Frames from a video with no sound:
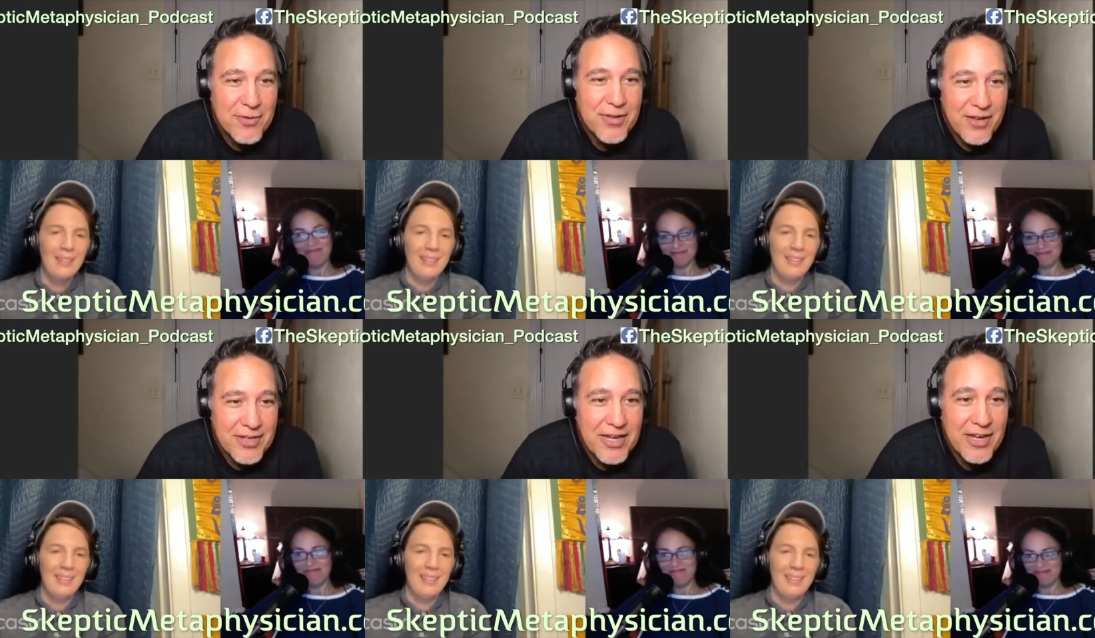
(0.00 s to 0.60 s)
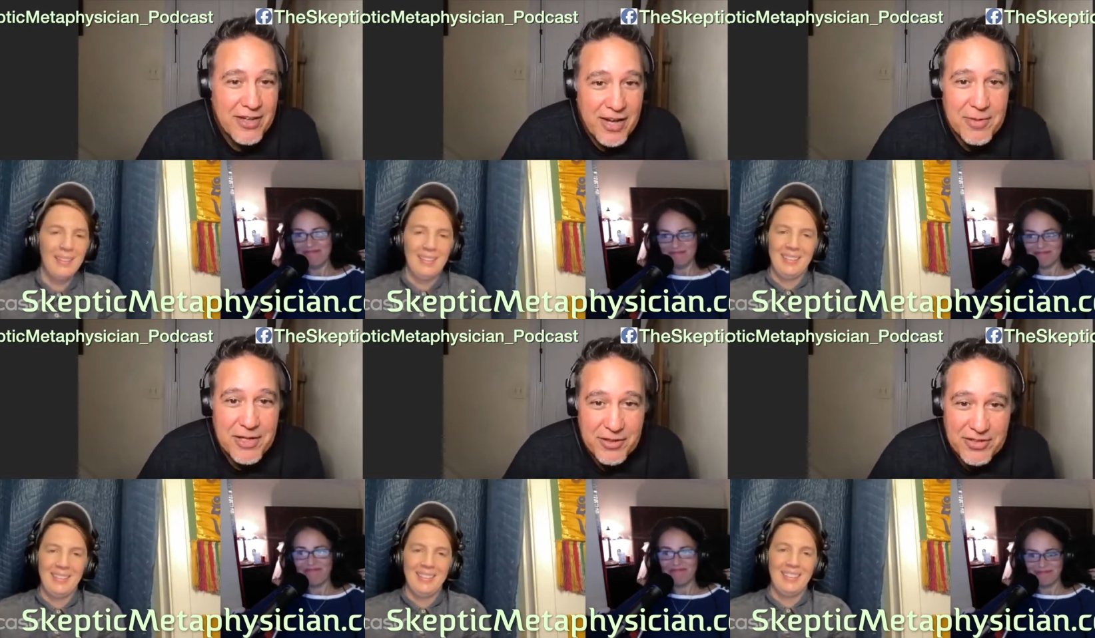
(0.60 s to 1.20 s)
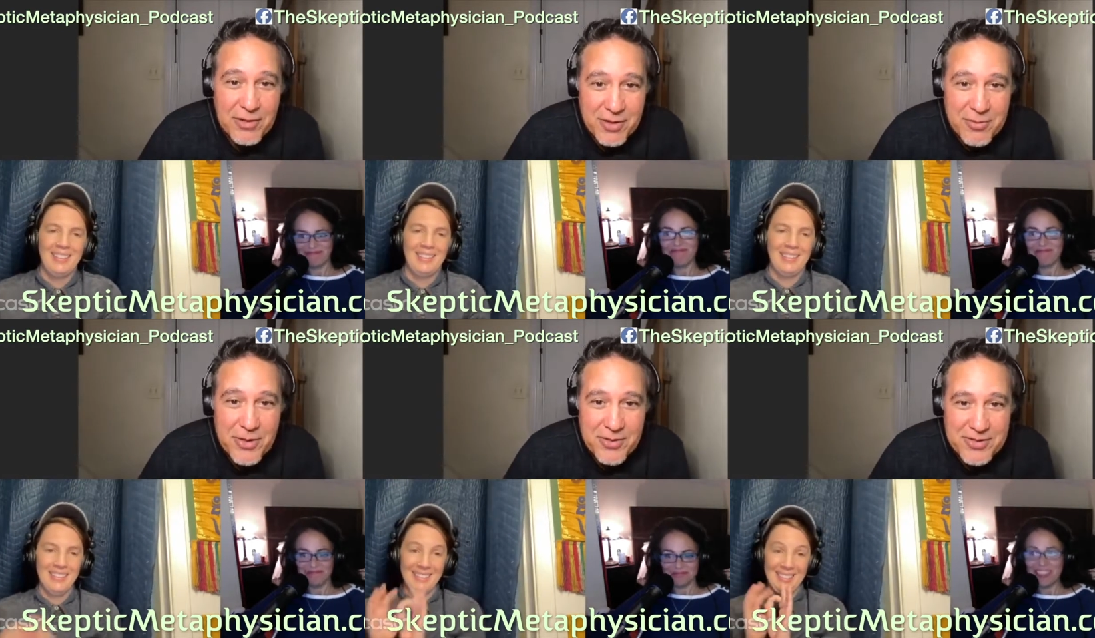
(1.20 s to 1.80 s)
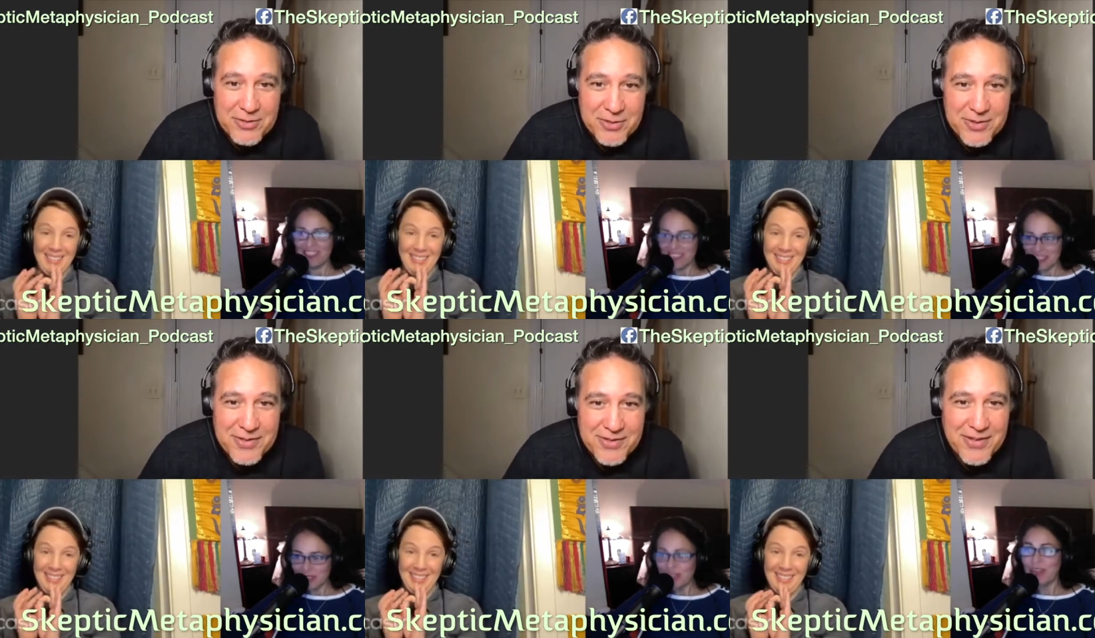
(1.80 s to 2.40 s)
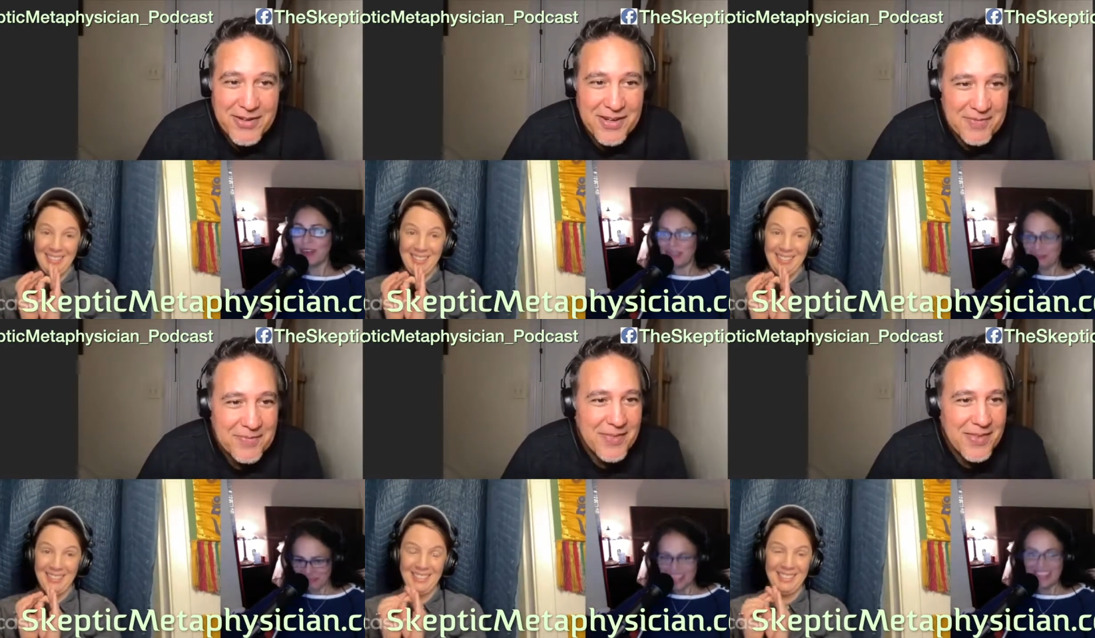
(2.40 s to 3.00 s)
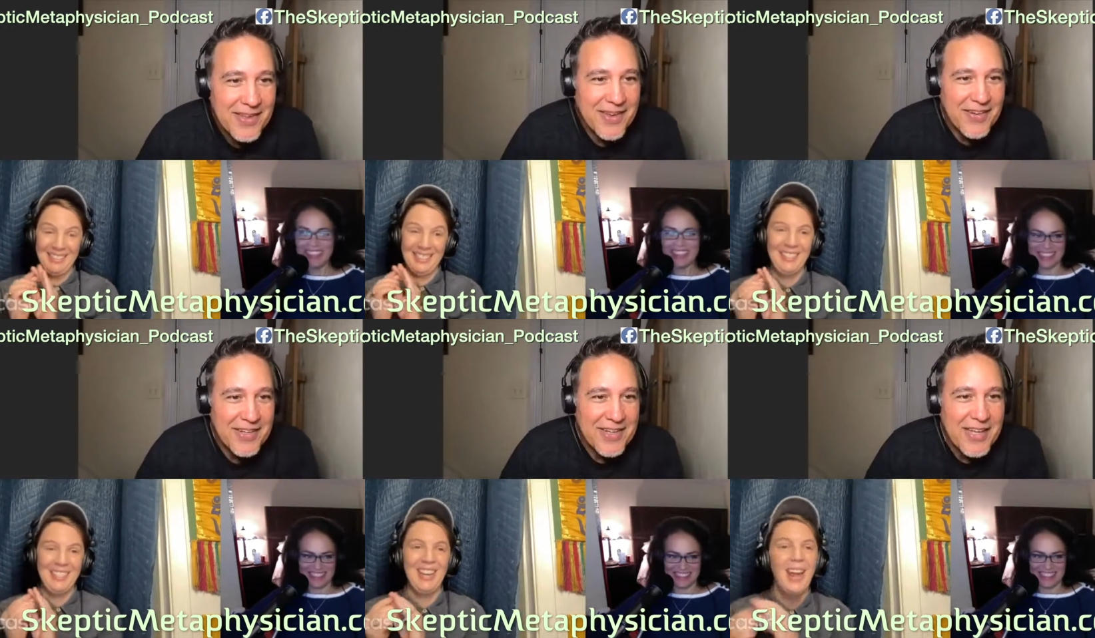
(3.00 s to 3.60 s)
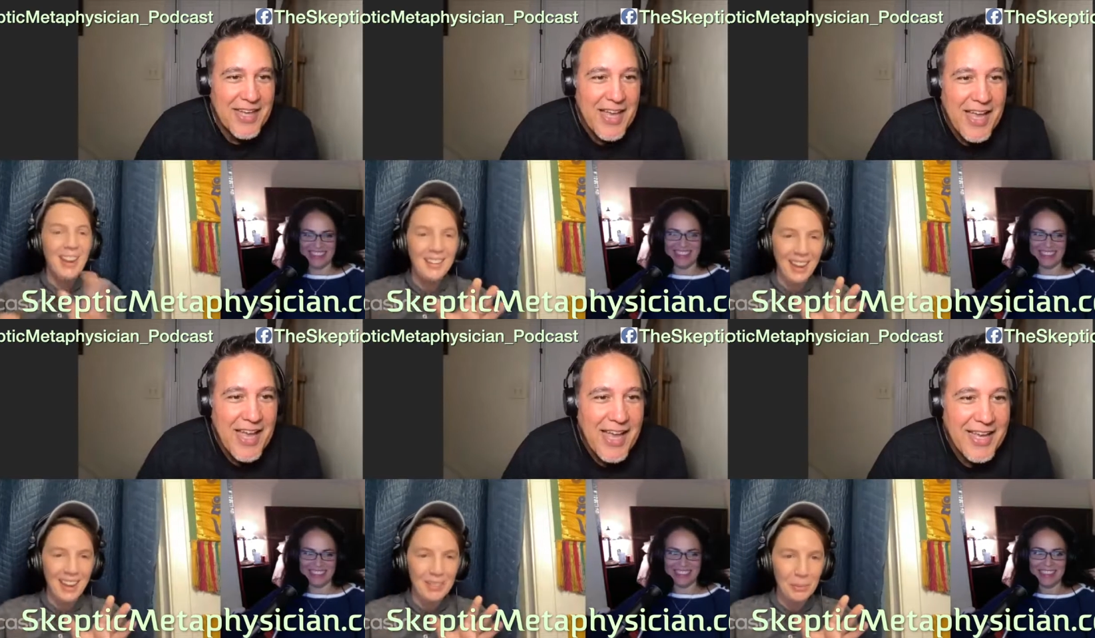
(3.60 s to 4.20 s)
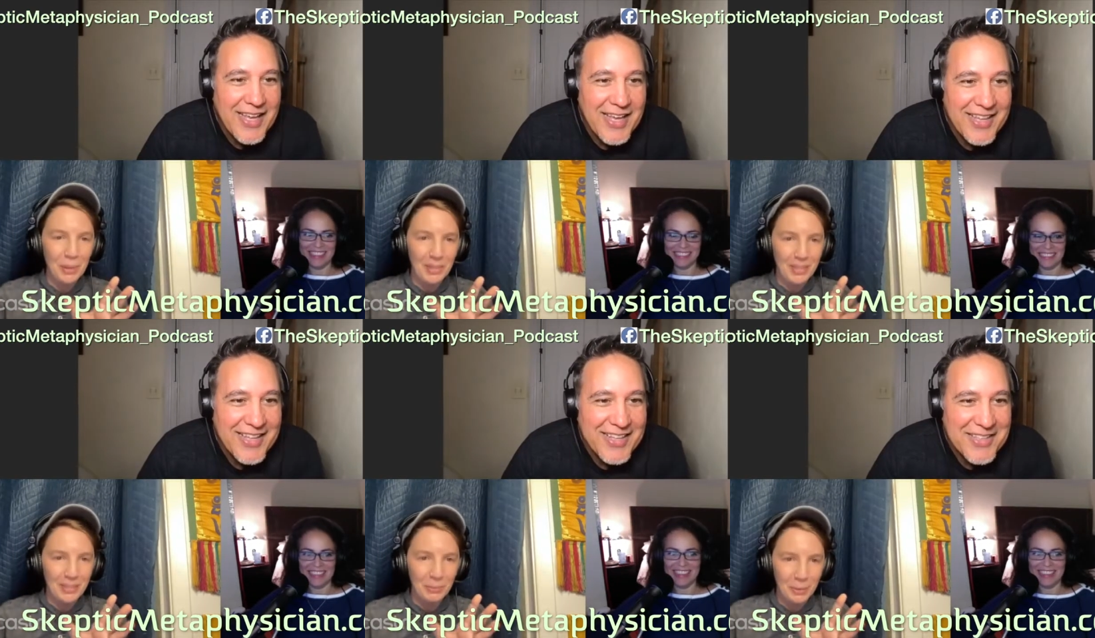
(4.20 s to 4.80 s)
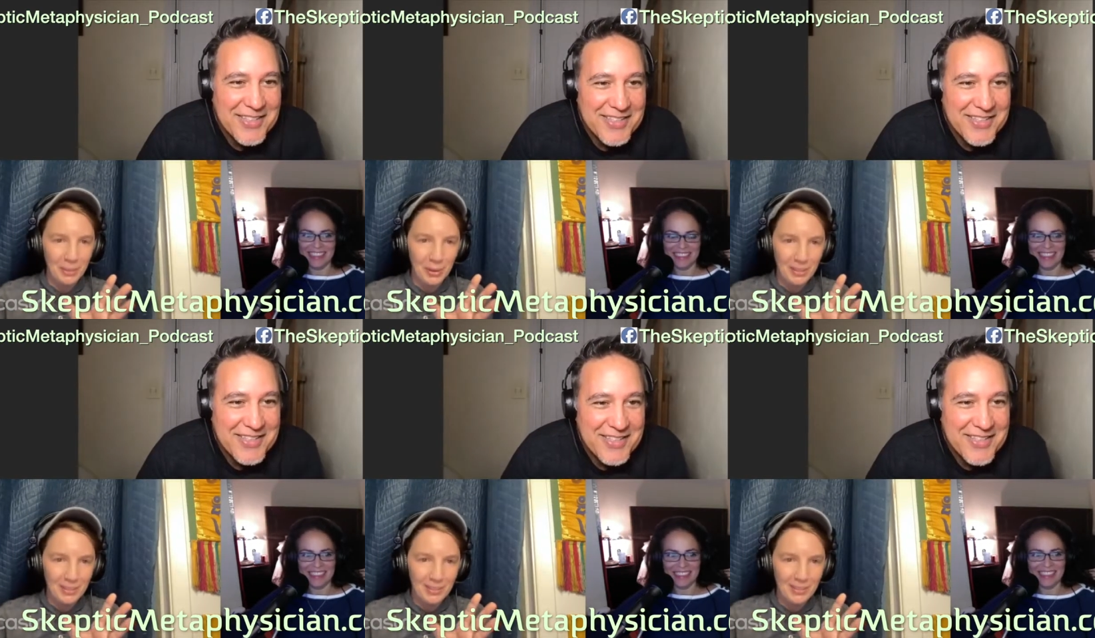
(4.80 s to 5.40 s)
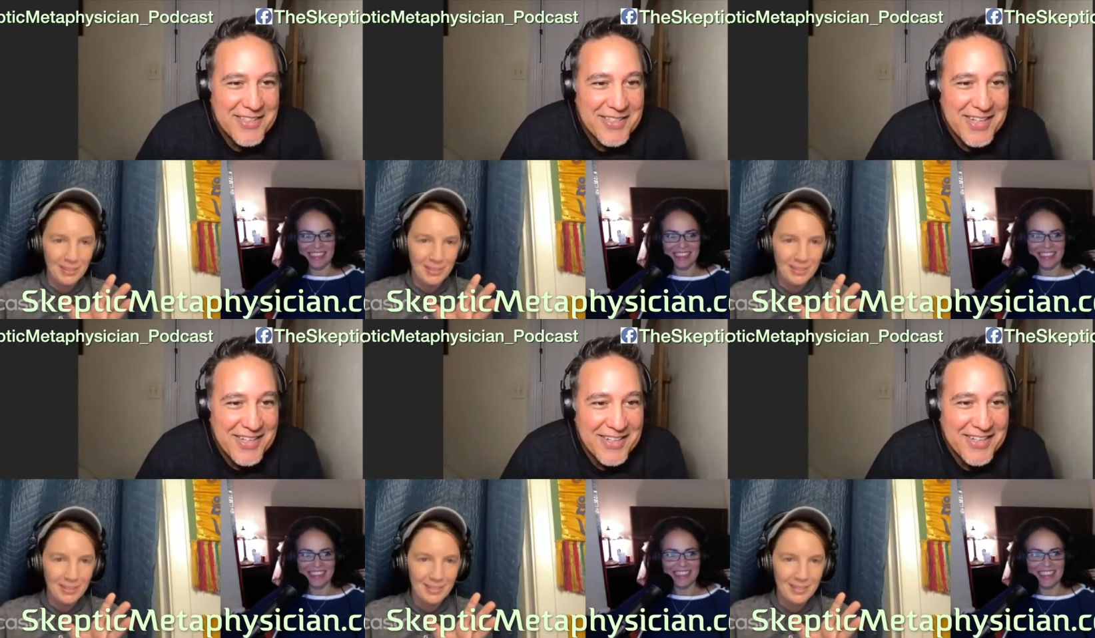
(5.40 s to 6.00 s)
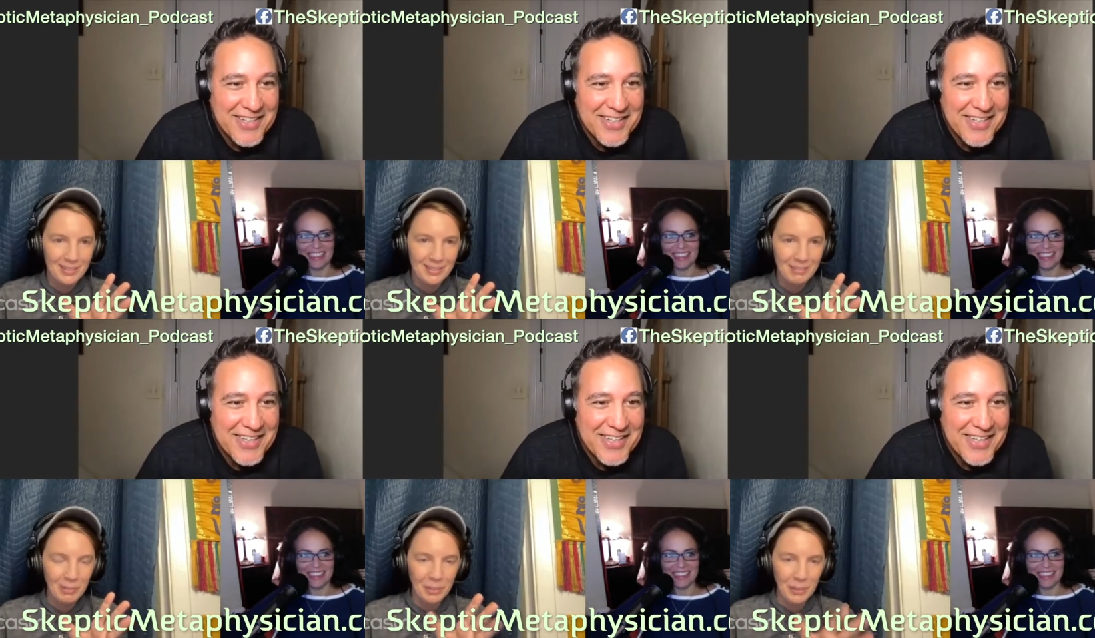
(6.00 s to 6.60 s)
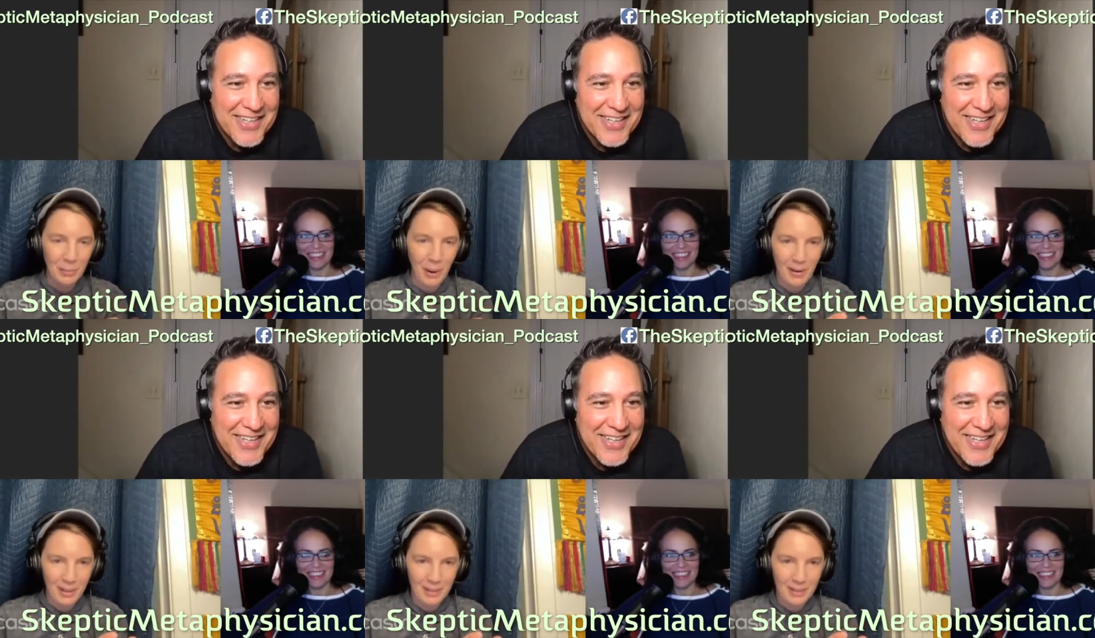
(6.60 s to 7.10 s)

Speaker 1: ever loving hell out of me. Is that where I'm going? Is that where, where, you're going? Okay.
Speaker 2: All right. Can I guess what it was called? Yeah. Was it about